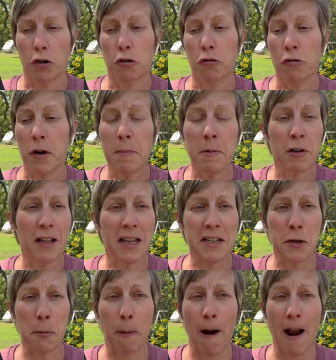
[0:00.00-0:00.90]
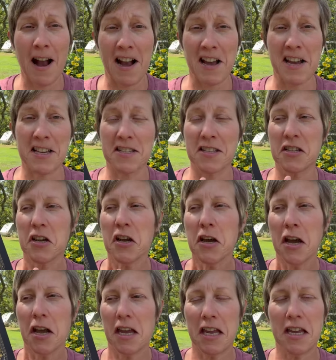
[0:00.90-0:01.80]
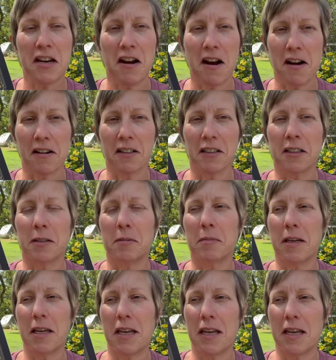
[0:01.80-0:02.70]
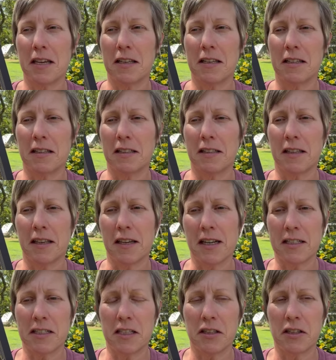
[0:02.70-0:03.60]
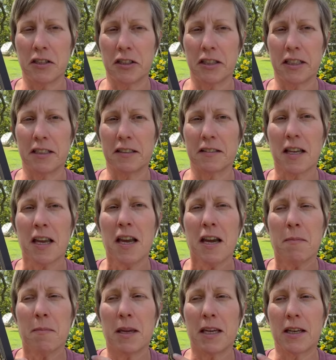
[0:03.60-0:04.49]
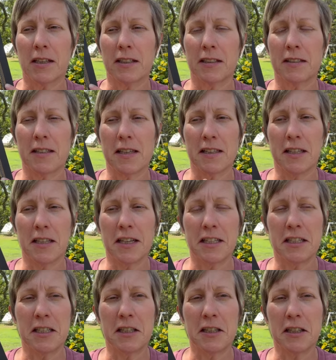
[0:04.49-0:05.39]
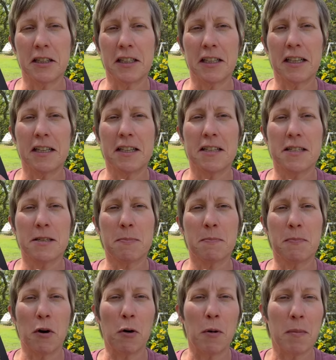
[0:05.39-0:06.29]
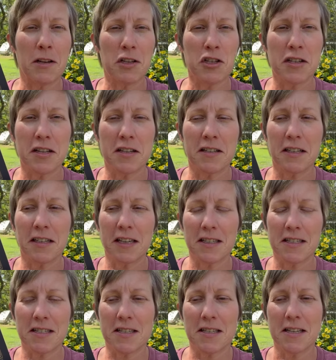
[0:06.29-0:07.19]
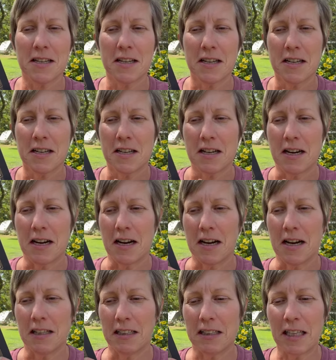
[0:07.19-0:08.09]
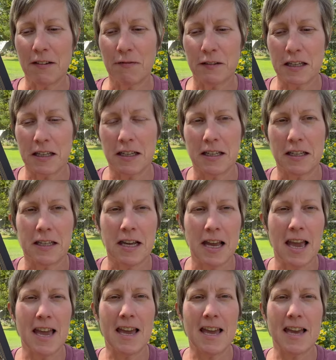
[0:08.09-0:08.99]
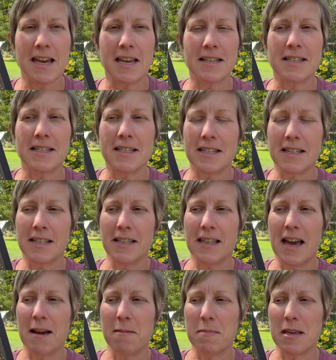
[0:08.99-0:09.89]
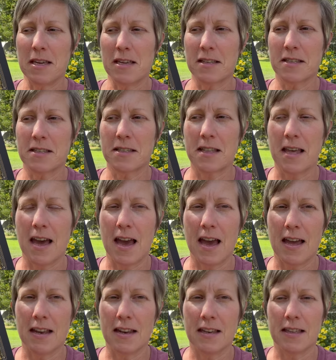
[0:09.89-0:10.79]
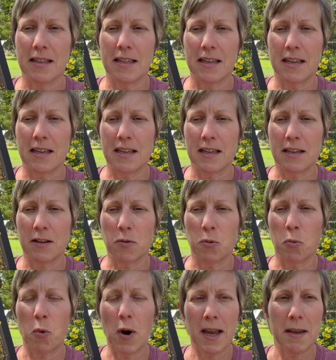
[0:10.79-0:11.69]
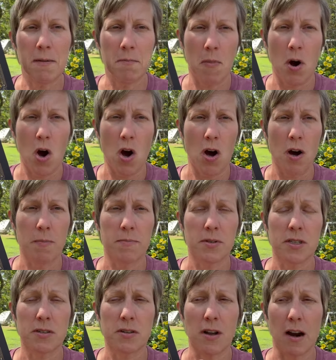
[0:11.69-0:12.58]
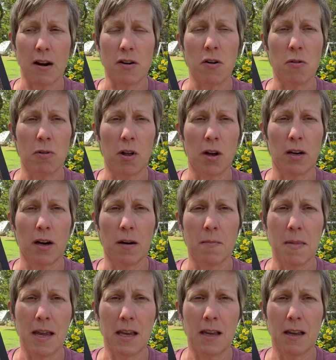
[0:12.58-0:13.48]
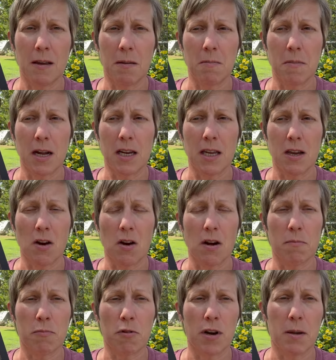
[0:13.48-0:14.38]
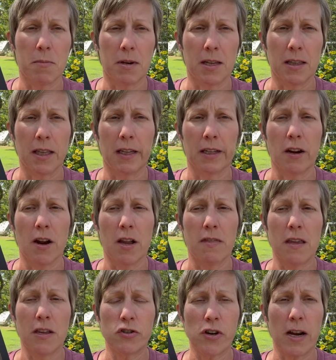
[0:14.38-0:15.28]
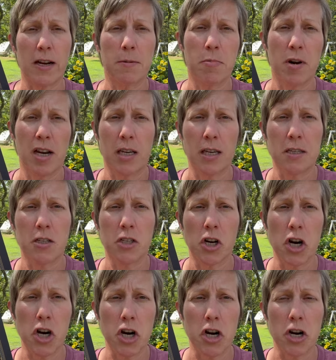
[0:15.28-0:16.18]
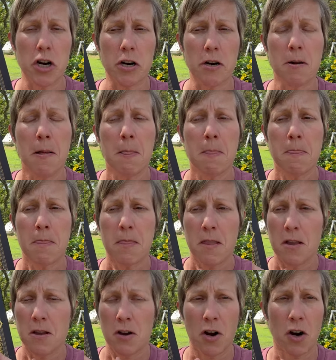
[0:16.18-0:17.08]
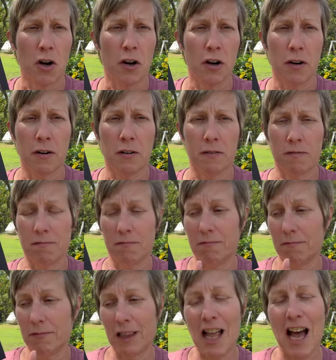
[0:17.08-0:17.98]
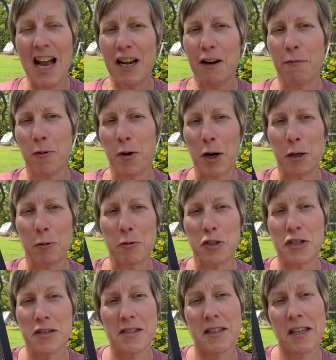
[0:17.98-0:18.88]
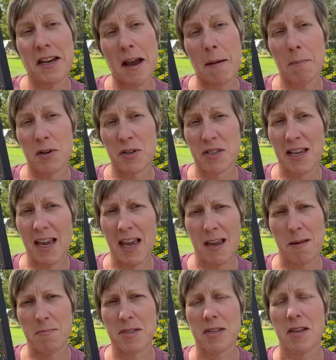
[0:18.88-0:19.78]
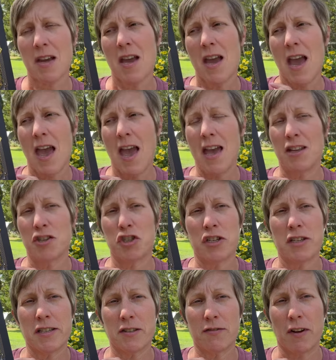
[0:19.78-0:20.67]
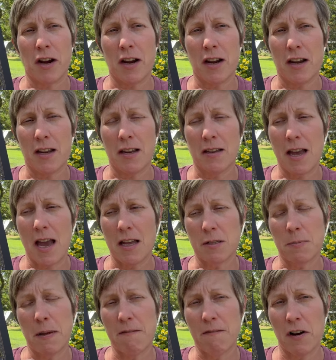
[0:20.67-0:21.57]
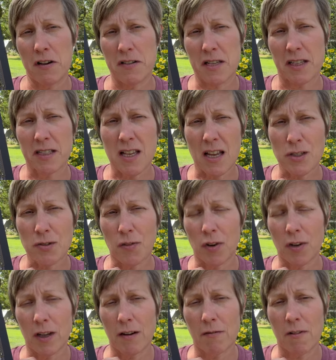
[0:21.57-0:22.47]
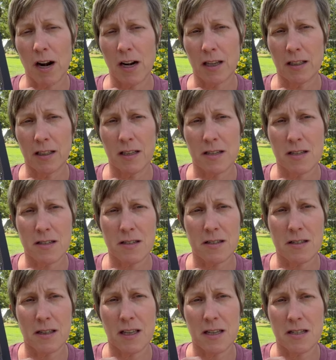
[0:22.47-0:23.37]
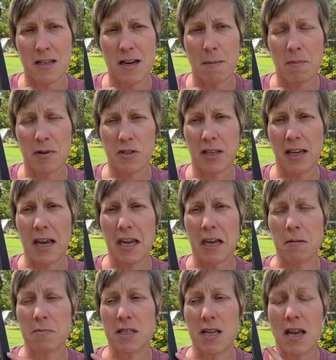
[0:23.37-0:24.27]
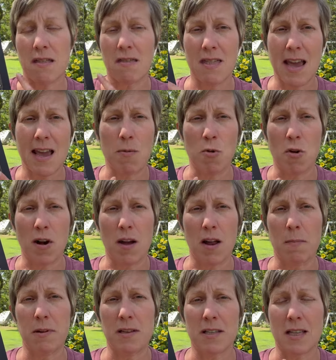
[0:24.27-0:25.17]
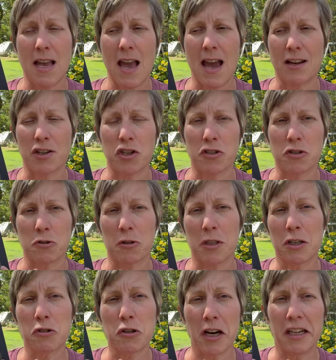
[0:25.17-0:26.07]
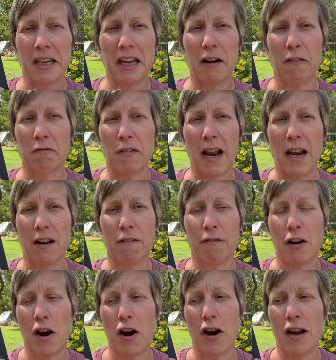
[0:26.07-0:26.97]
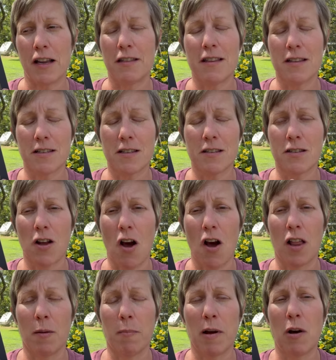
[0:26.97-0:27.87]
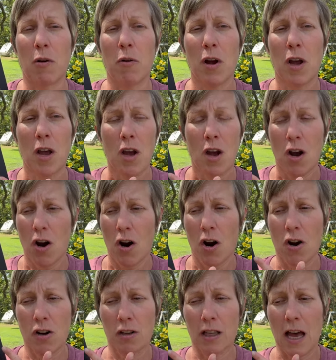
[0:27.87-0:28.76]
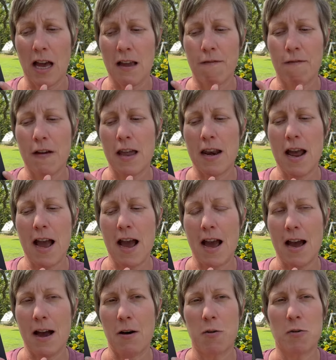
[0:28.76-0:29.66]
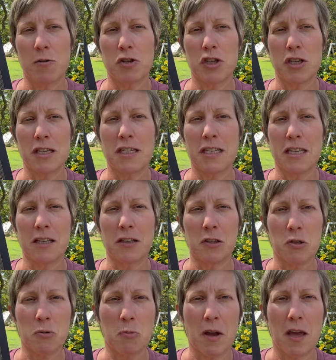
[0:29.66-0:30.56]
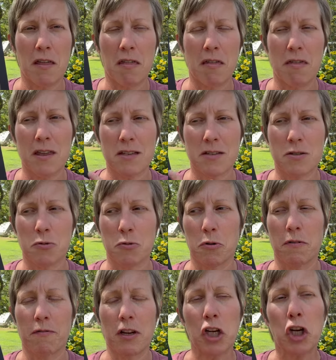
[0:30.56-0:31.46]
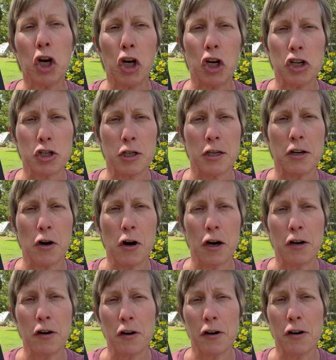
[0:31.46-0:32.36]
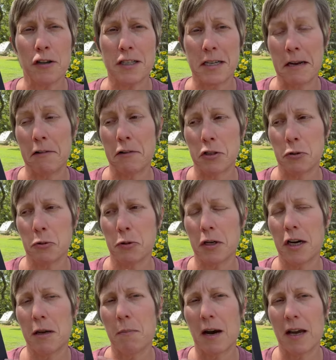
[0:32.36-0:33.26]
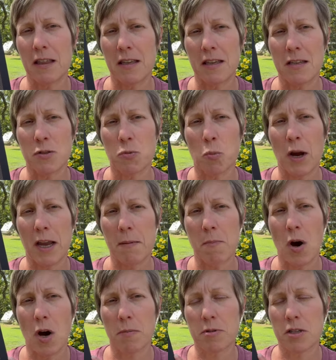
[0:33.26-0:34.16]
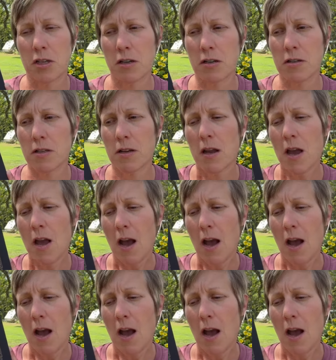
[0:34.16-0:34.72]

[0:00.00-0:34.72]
criminal enterprise in Harlem in the 1930s, because in the 1930s, prohibition gets lifted, and that means that the white mobs are no longer making money on prohibited liquor, and they try to break into her line of work, which is the numbers games. And she's has been very successful in running these numbers games, and they want a piece of the action. So they're trying to get rid of her. And this is all about her life and how she deals with this sort of incursion on her territory by these white mobsters.